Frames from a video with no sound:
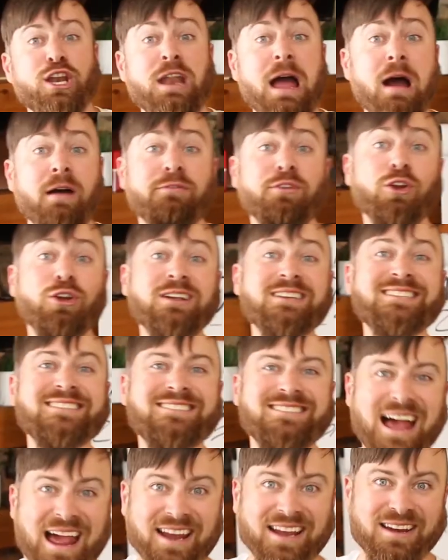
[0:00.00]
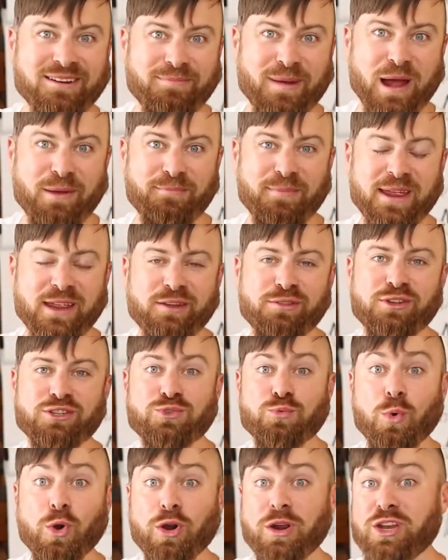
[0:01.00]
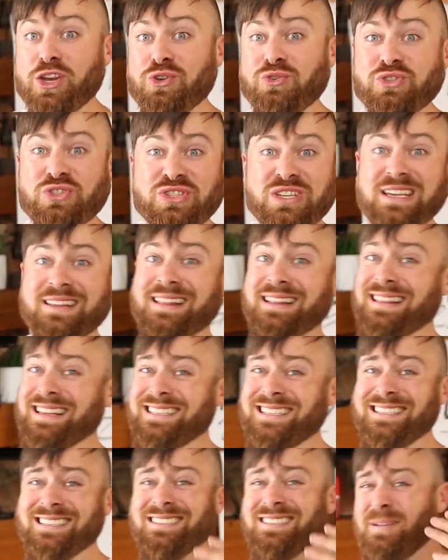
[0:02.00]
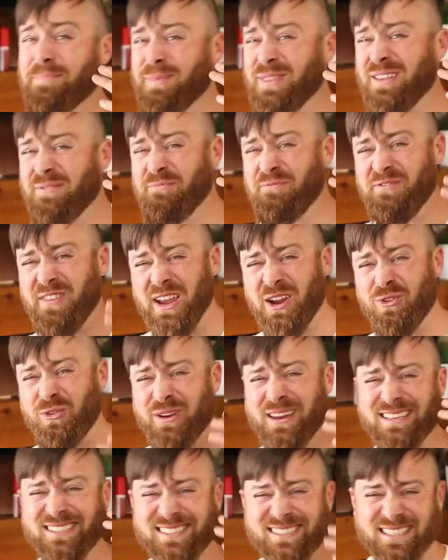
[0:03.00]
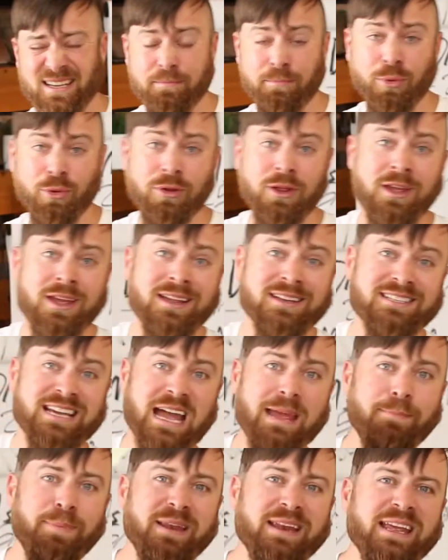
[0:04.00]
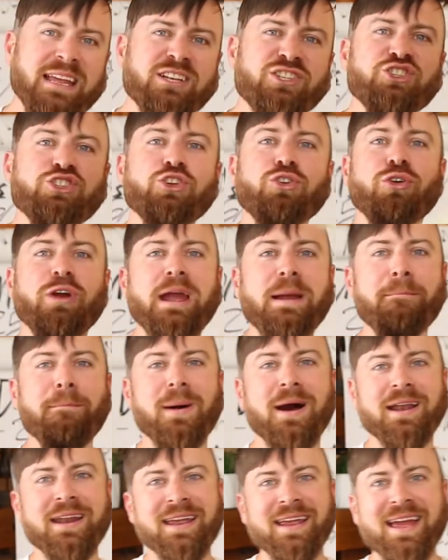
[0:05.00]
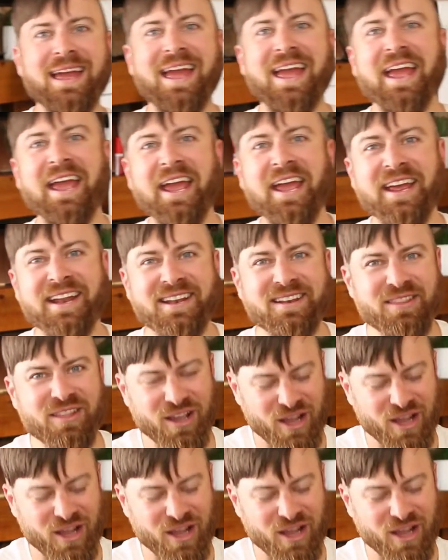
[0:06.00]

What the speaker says: Now, if you're excited about making this work and you see that this is something very simple, type in Instagram money in the